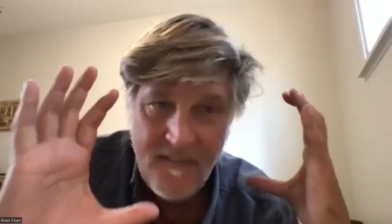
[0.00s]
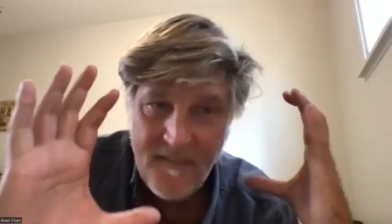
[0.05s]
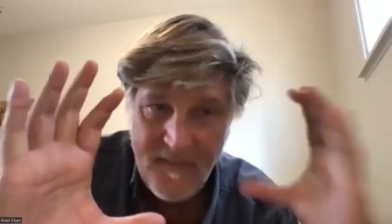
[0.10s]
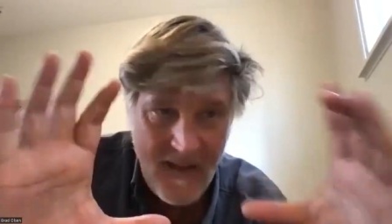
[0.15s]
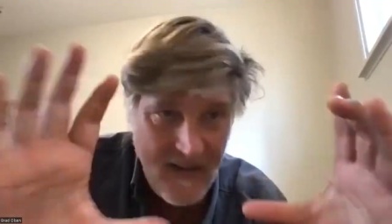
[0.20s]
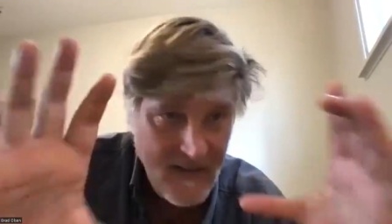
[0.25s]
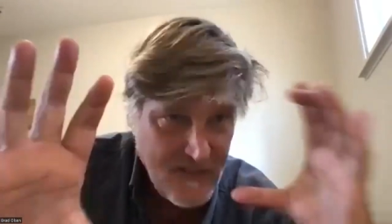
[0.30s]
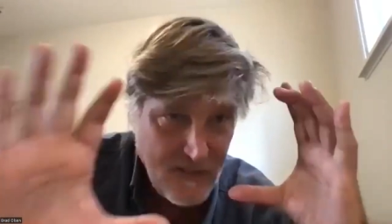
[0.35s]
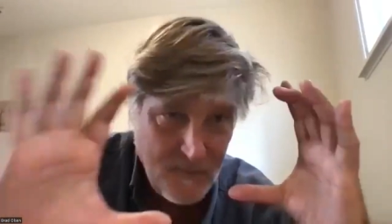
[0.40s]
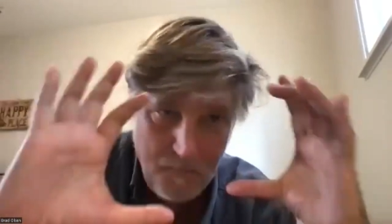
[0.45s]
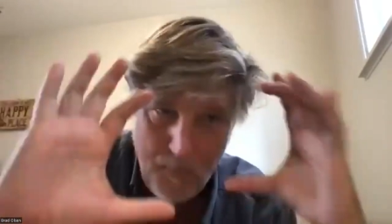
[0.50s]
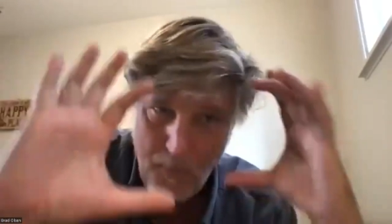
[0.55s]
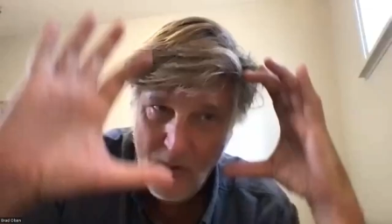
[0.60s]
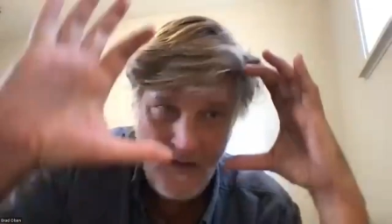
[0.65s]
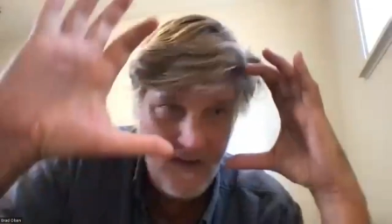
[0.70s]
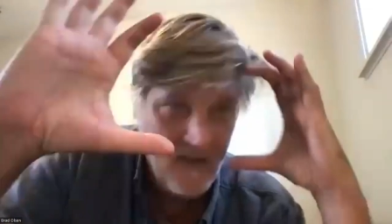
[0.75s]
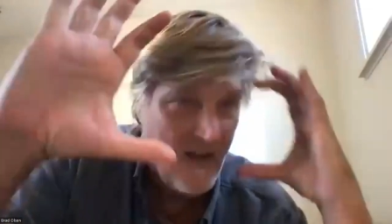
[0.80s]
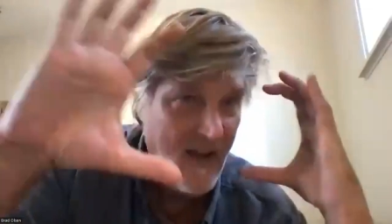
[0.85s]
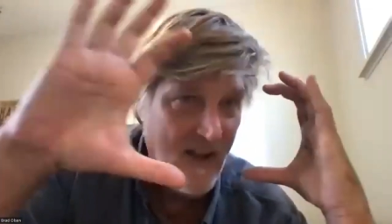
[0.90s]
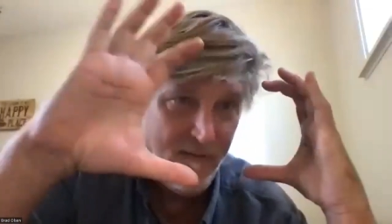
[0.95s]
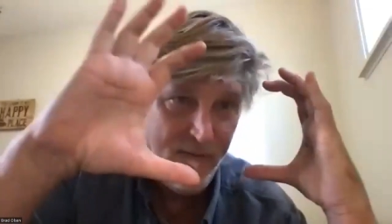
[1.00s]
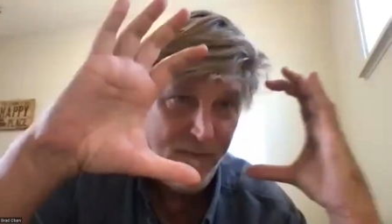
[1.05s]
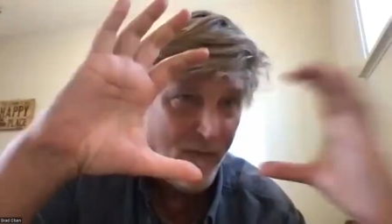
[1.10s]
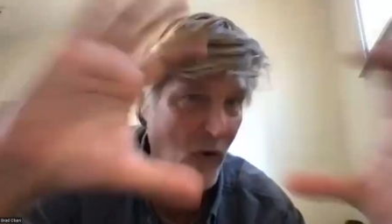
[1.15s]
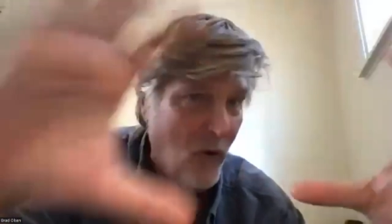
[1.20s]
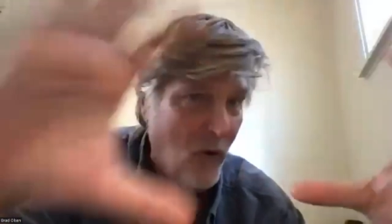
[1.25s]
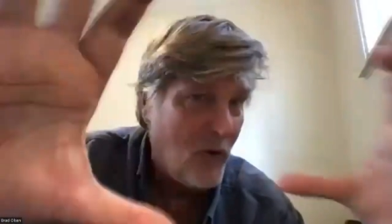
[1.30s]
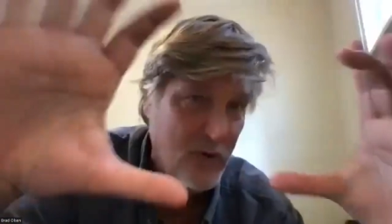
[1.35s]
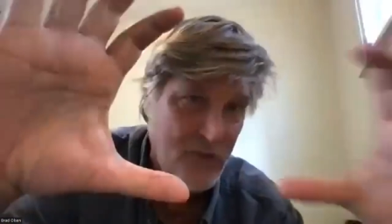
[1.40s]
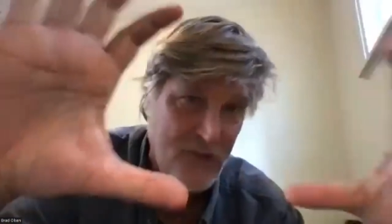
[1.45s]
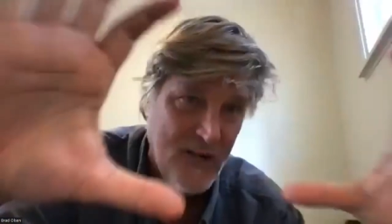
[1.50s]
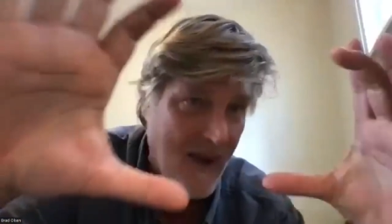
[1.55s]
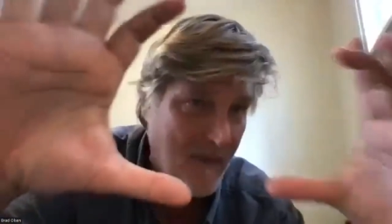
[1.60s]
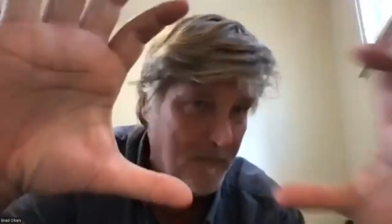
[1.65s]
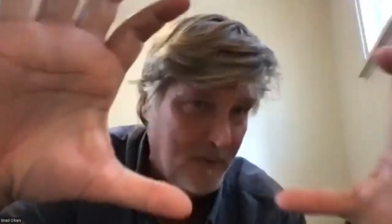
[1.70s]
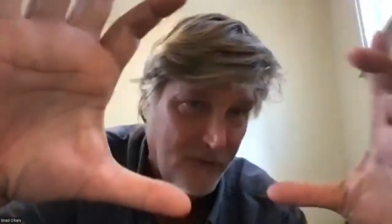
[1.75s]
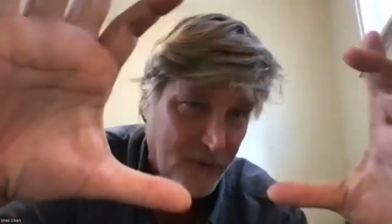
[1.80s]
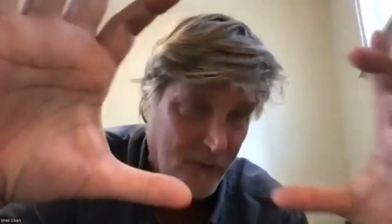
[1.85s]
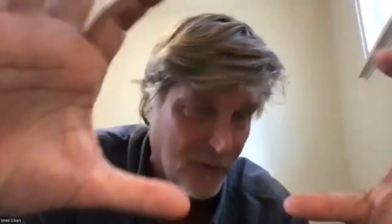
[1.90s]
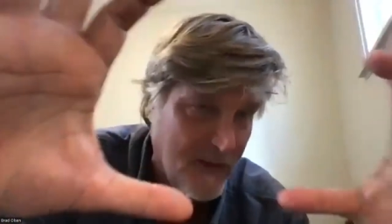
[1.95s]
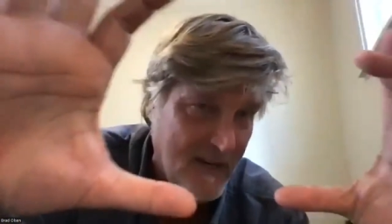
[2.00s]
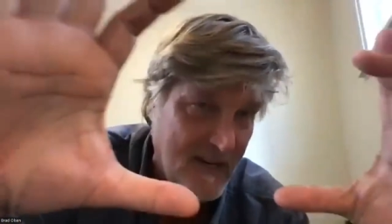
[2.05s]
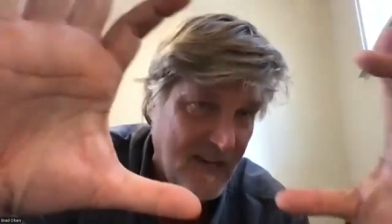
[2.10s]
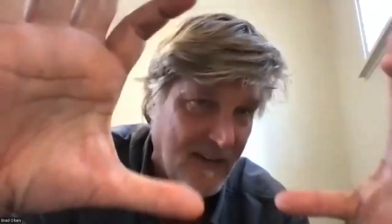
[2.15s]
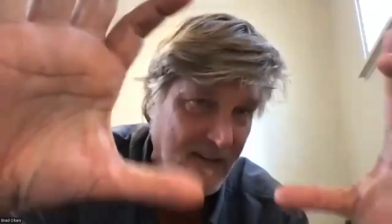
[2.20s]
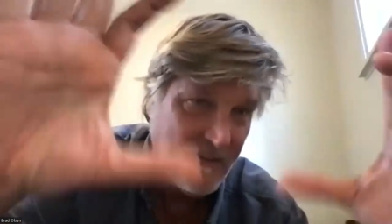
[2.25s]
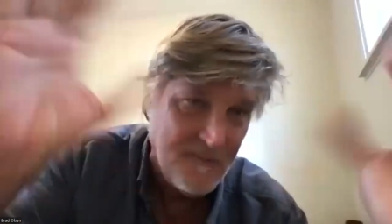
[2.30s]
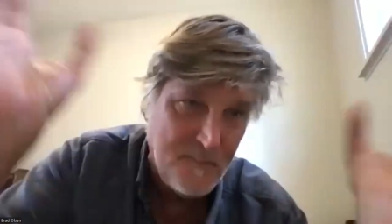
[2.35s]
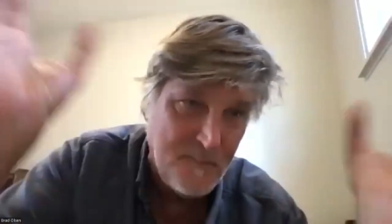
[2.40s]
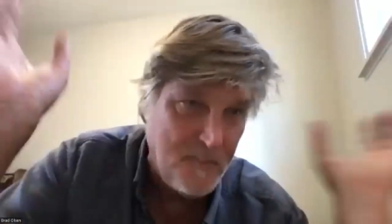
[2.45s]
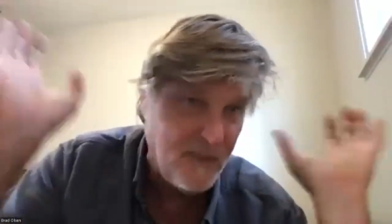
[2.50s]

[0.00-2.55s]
they just put a Photoshop screen,